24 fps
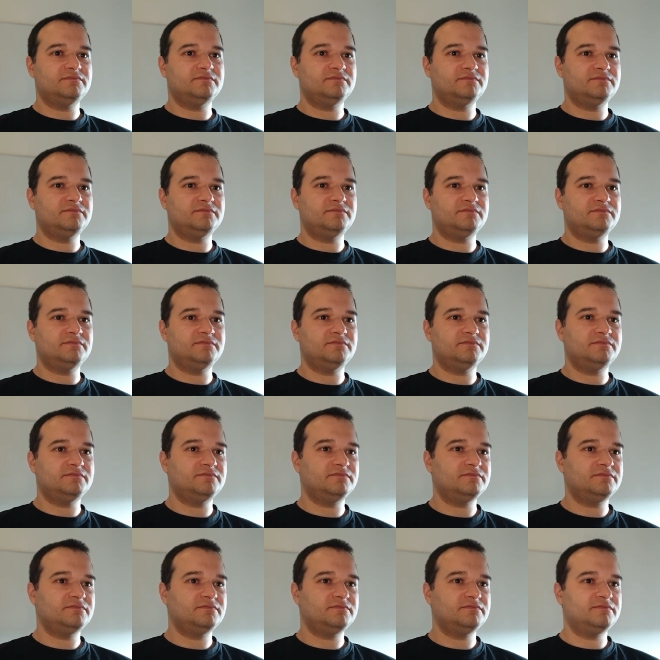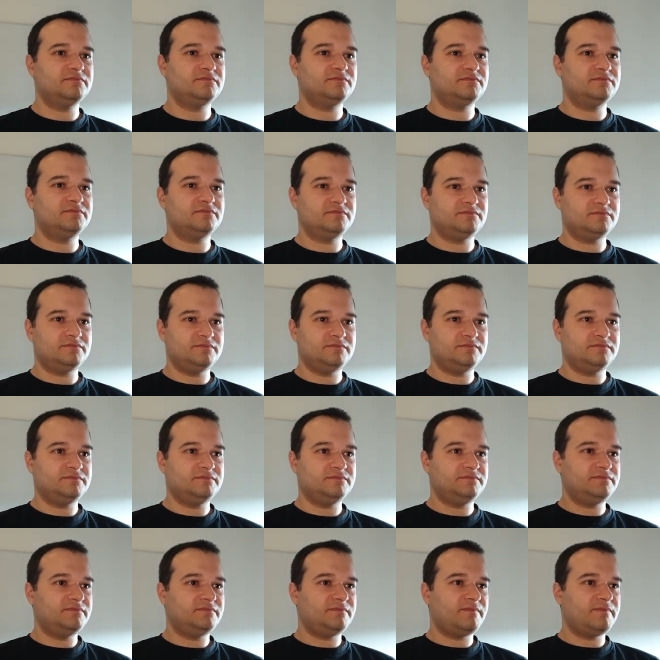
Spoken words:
(no one is talking)